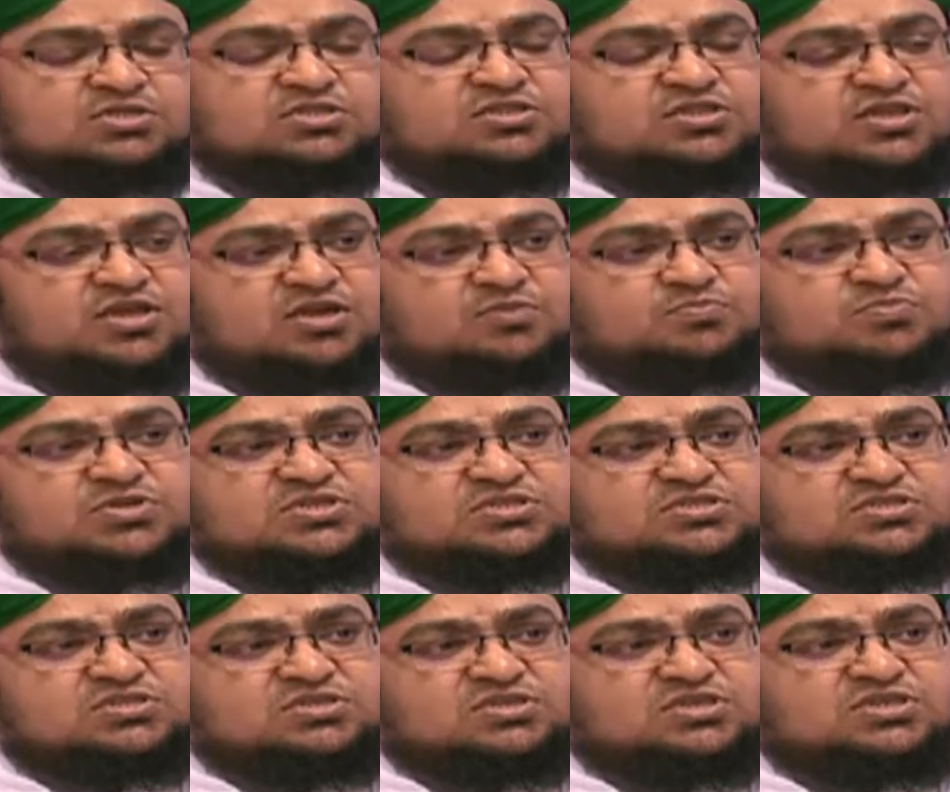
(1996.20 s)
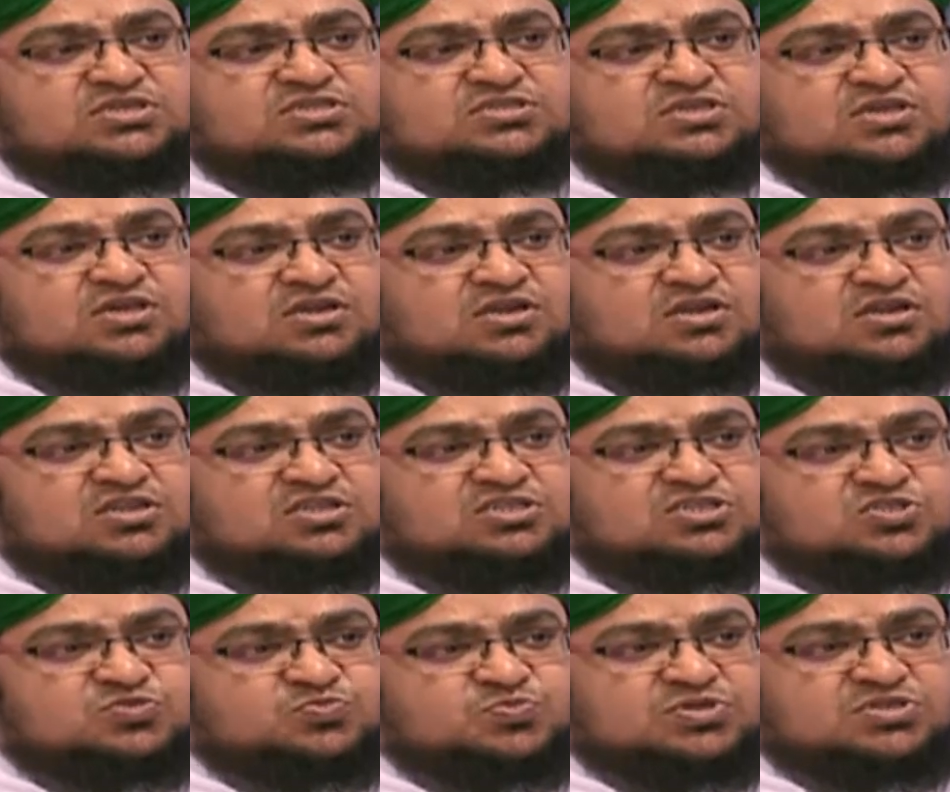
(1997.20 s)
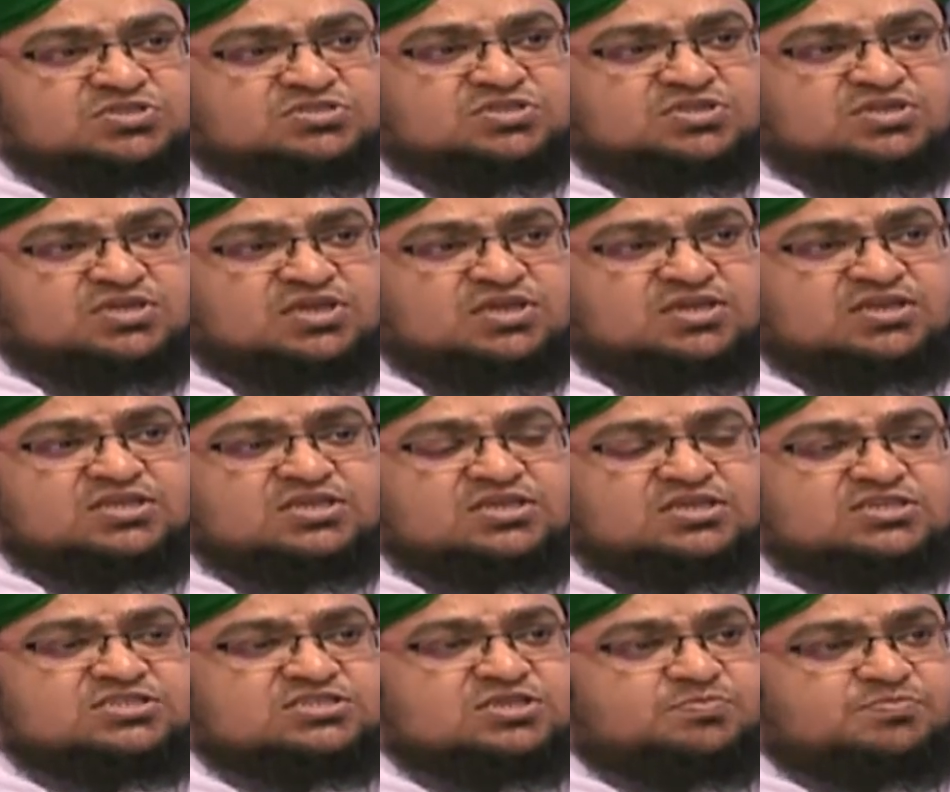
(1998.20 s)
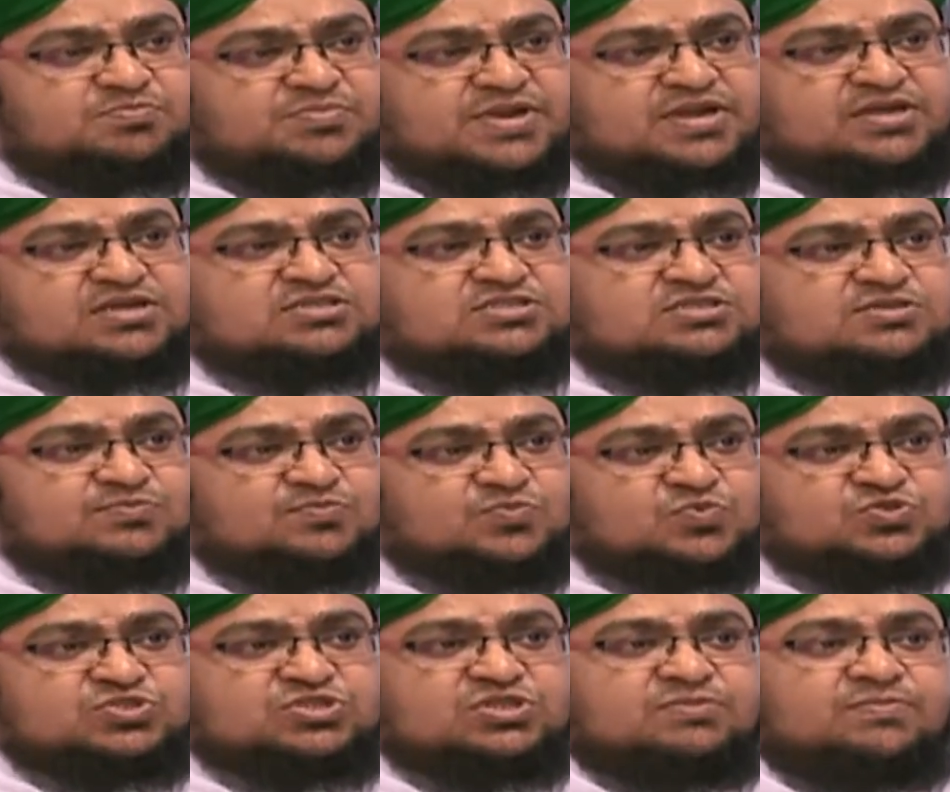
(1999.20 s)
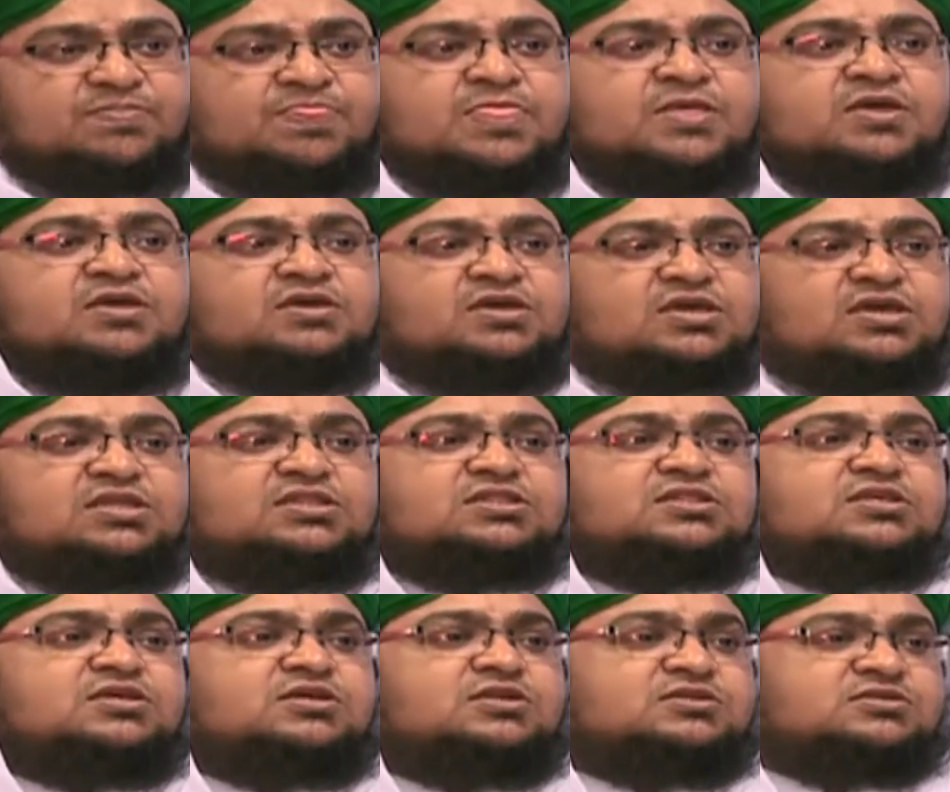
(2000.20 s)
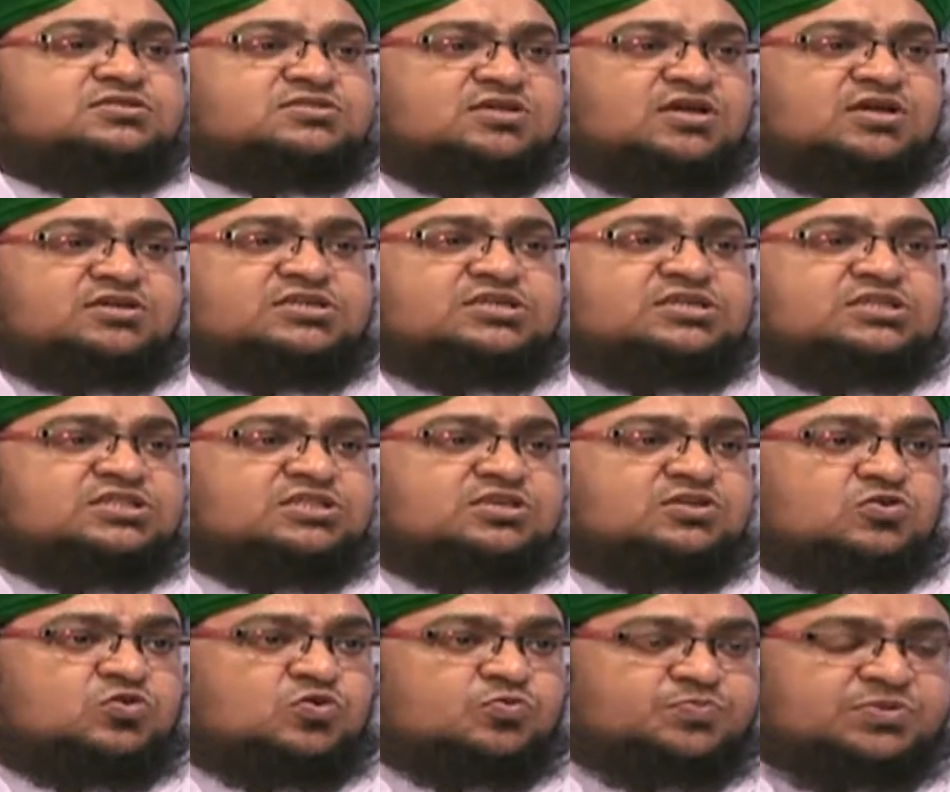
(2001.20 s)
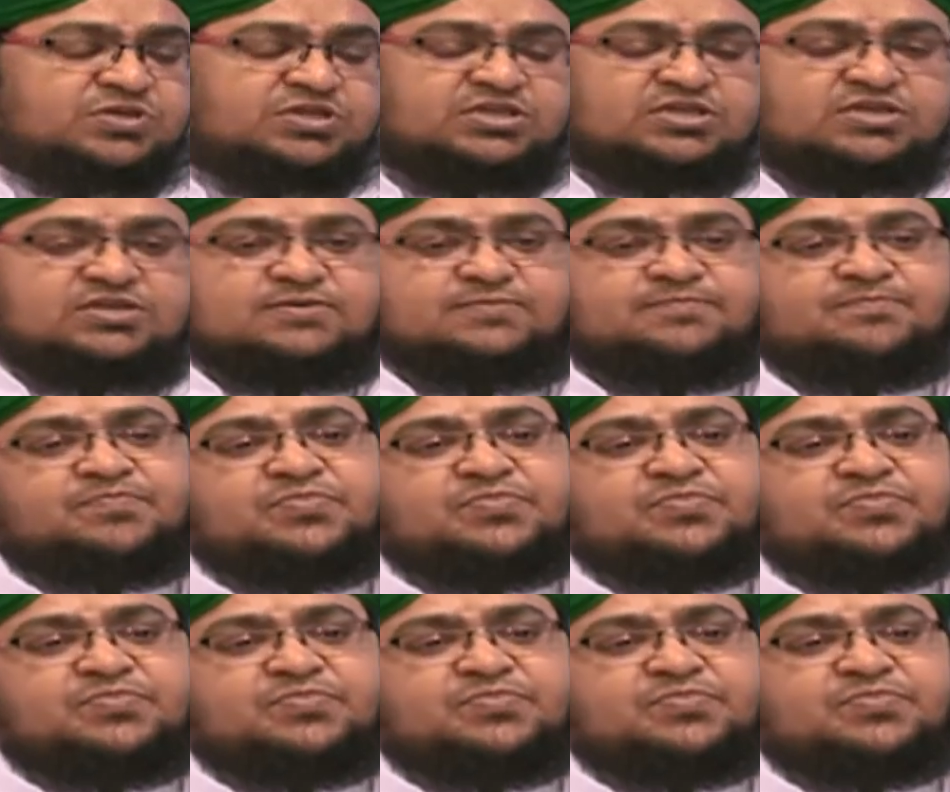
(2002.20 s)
that person is a religious person and he is a practicing Muslim in their sight, in their opinion.